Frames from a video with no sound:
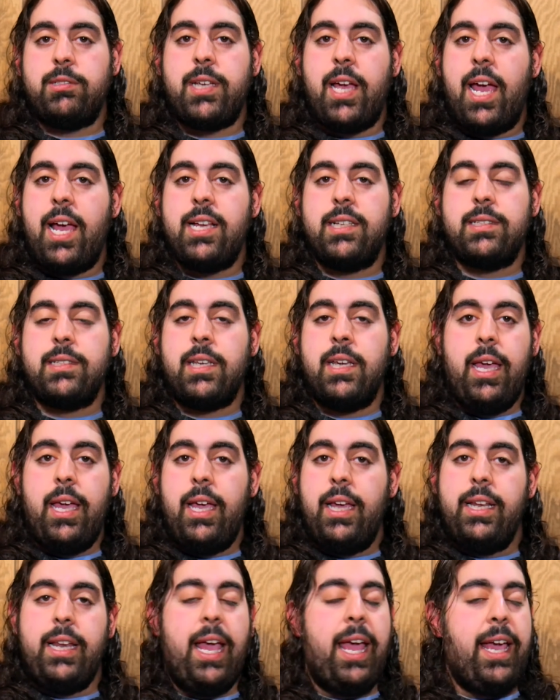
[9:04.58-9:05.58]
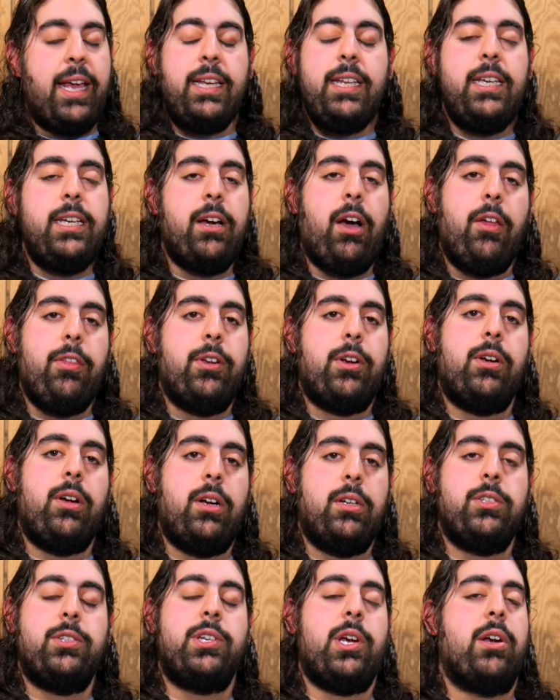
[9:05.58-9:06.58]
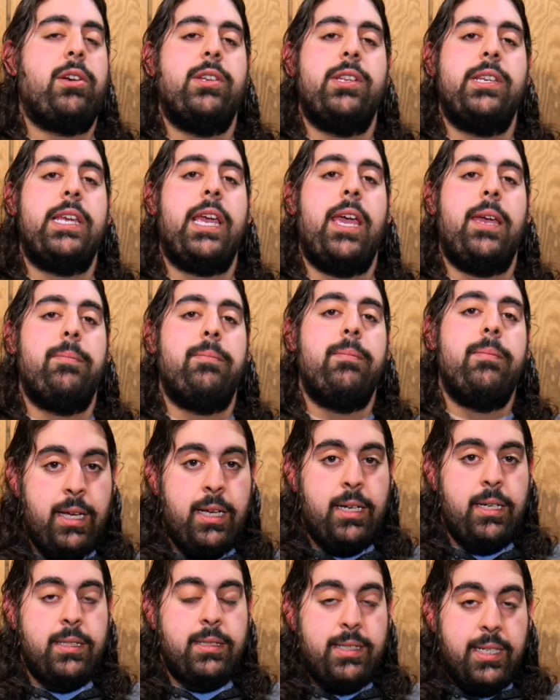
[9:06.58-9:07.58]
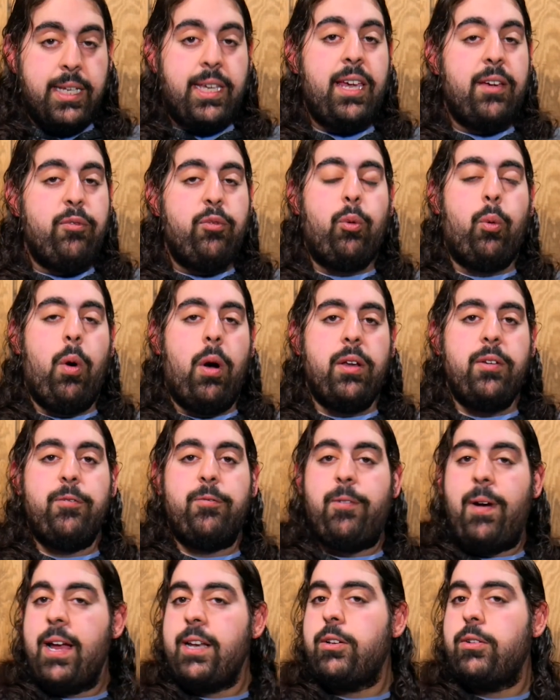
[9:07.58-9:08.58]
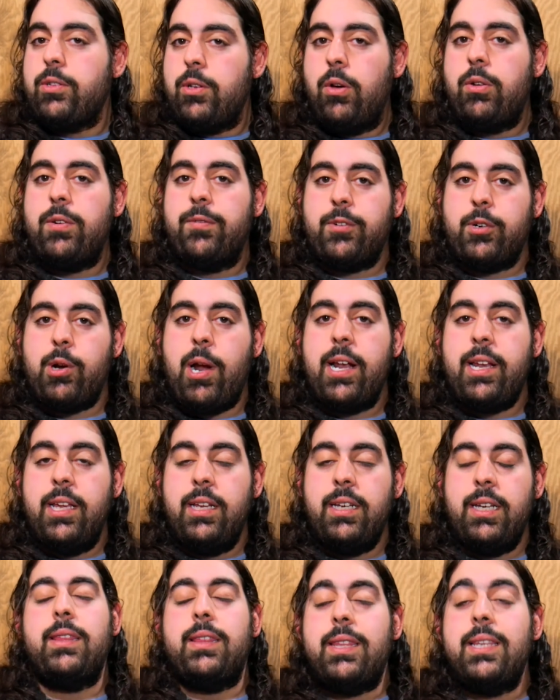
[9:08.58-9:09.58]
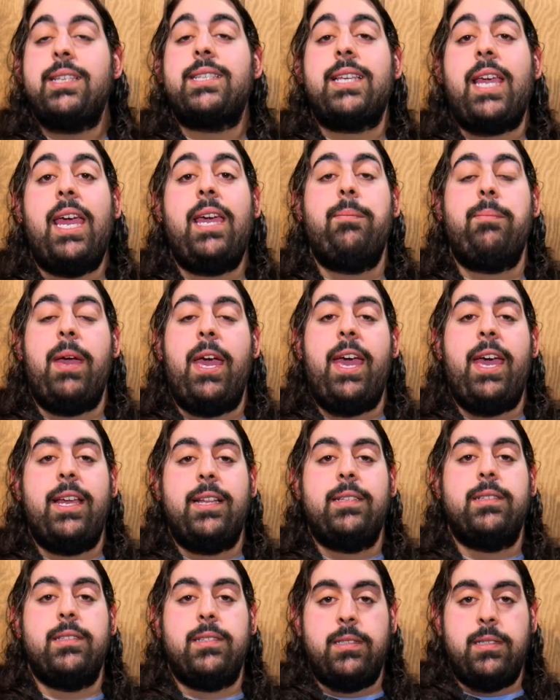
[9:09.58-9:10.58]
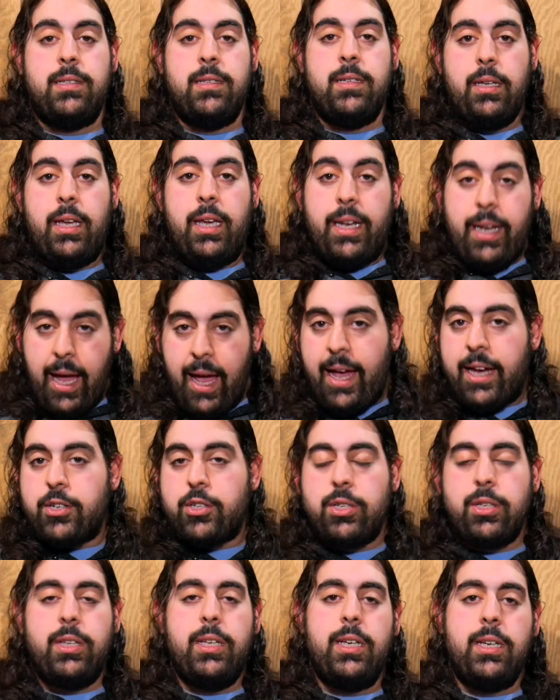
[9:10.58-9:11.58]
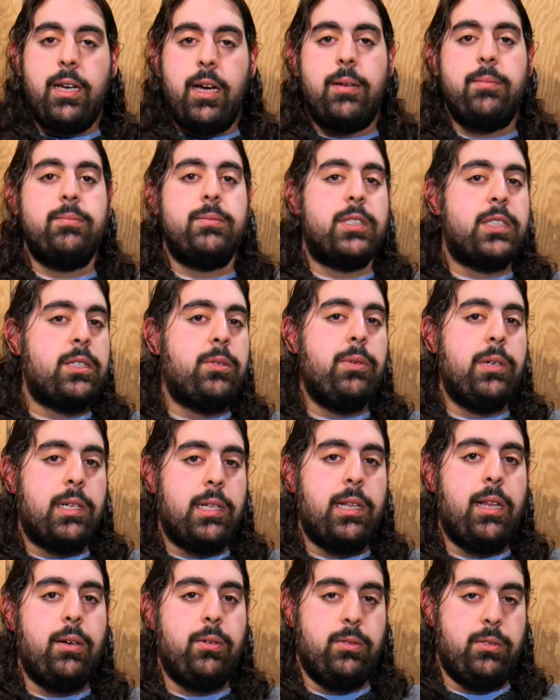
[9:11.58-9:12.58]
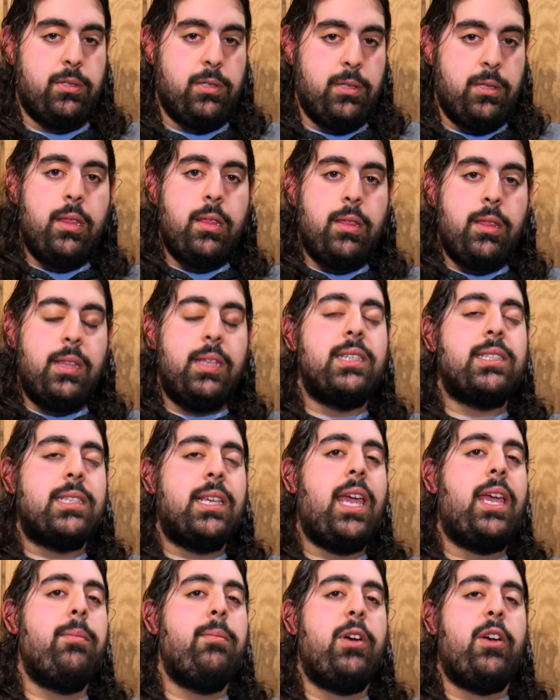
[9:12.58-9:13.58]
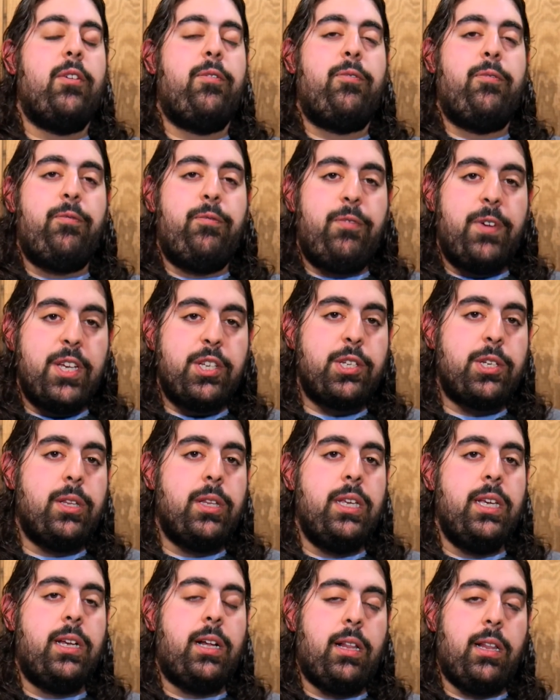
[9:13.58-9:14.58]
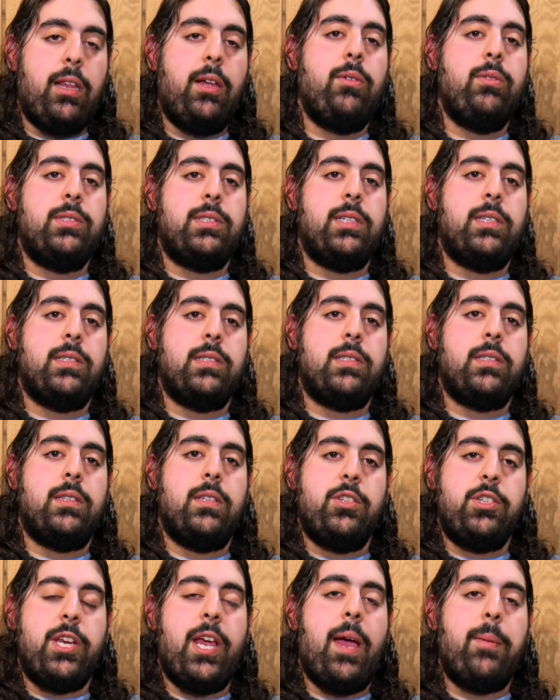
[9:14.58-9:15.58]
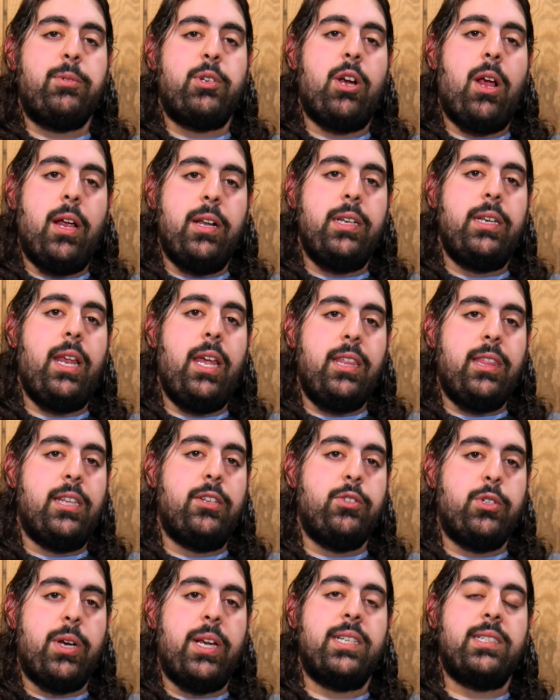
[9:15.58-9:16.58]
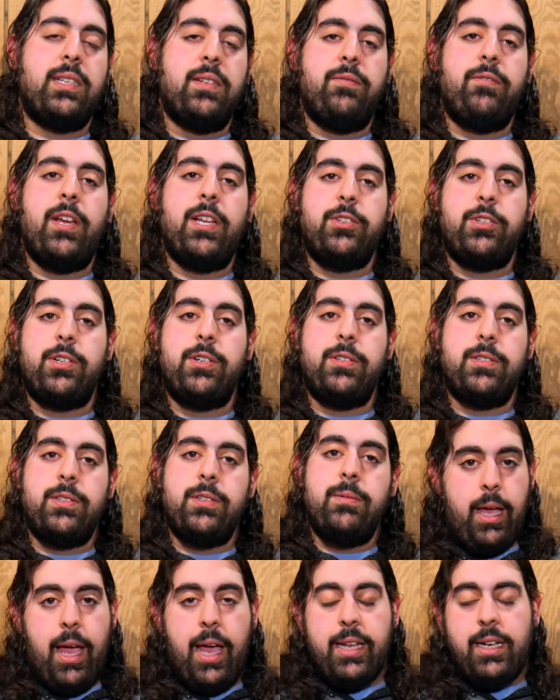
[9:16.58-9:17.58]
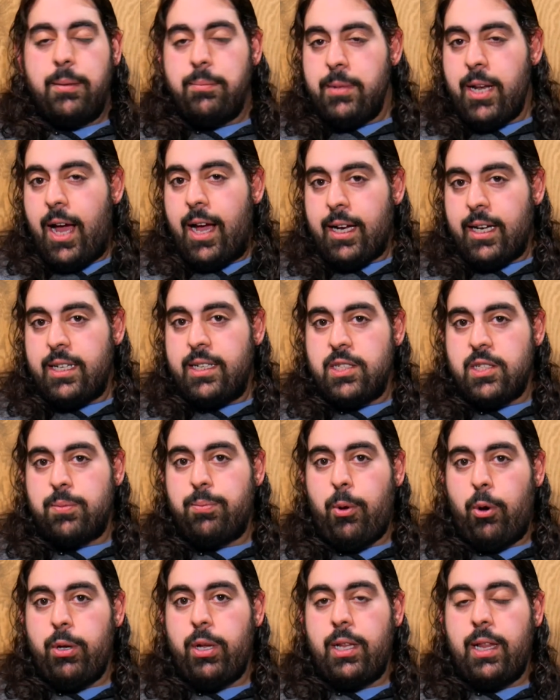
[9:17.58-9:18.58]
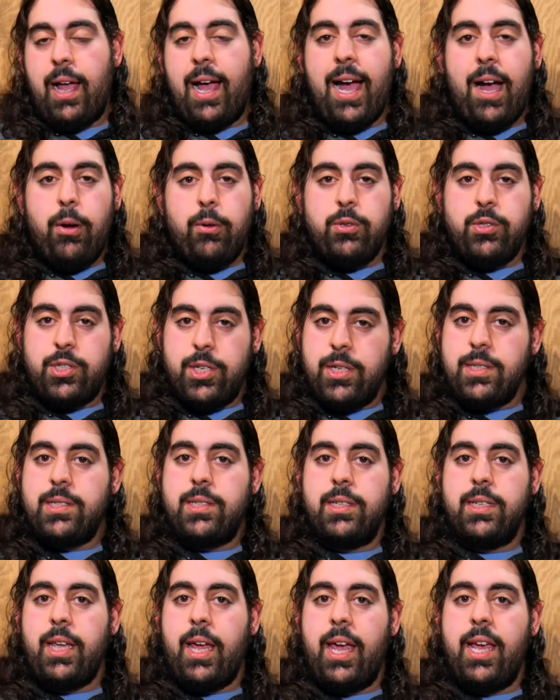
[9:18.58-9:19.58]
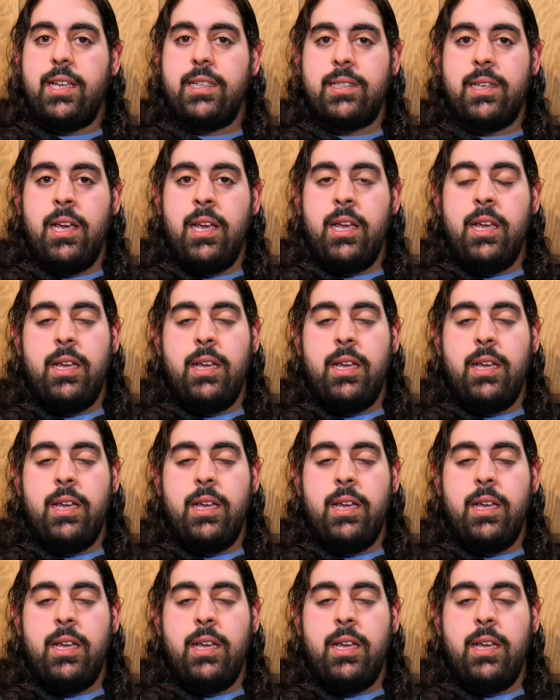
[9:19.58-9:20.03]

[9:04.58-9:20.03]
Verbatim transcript: task in any other Uncharted game. To give one final note of credit, this game ends. It actually comes to a close. This game officially closes the chapter on Nathan Drake's adventures, and I'm not going to spoil how just in case,